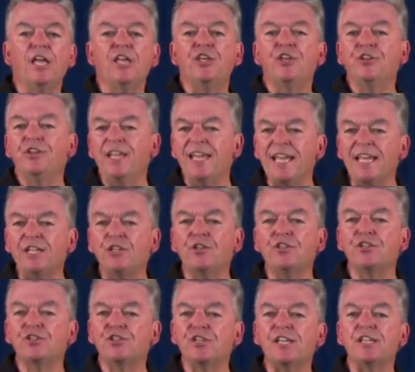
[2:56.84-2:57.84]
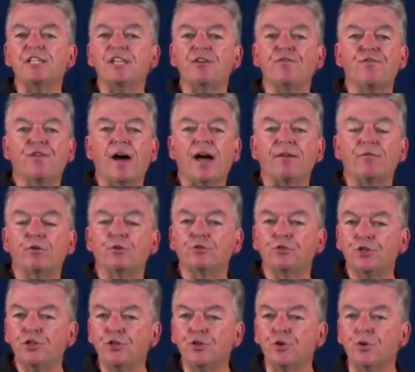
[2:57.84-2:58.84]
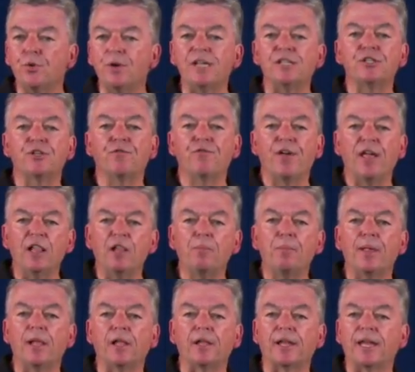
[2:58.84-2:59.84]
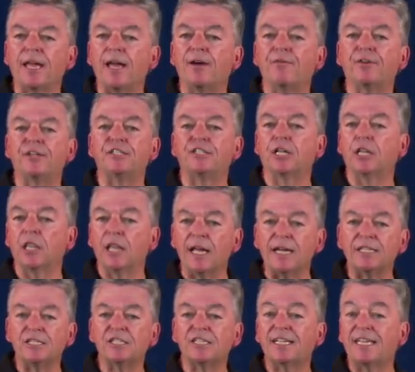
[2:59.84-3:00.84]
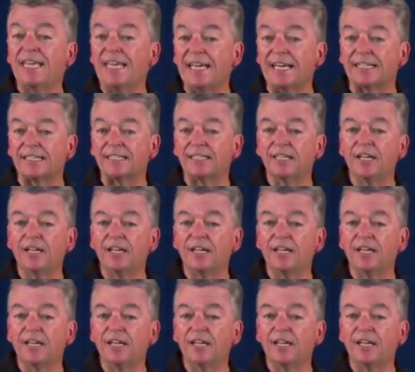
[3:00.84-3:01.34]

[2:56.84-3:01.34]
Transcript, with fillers: Unique to the ZZ502 is availability of a deluxe kit